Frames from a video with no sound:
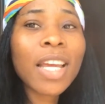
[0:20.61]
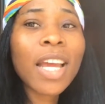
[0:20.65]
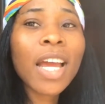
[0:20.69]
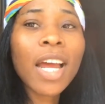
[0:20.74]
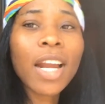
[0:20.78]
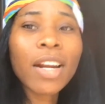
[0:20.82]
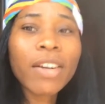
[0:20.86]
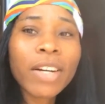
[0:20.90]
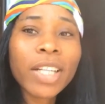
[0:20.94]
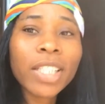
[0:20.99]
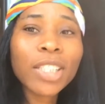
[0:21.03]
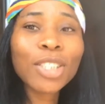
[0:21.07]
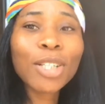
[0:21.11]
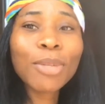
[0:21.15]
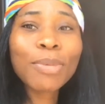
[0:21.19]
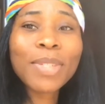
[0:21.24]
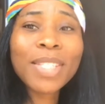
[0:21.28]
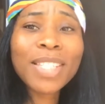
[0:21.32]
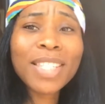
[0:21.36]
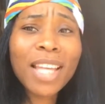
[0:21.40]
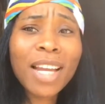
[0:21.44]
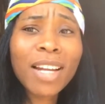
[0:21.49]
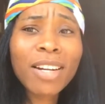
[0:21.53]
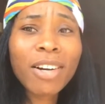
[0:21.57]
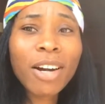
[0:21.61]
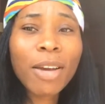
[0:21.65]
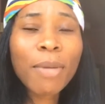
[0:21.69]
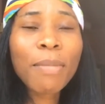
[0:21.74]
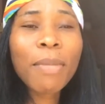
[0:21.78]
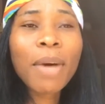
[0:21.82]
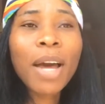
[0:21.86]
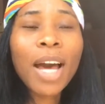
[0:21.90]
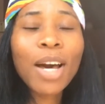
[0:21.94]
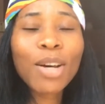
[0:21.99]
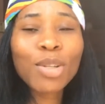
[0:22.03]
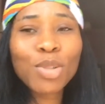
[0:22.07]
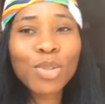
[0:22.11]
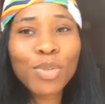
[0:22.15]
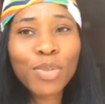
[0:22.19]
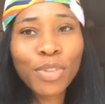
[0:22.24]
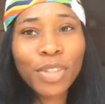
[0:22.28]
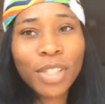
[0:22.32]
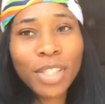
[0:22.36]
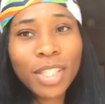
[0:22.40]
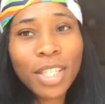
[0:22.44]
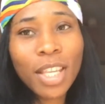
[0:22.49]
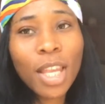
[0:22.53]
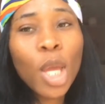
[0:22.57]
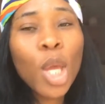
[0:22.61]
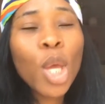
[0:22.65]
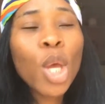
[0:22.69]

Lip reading: a random Instagram outfit.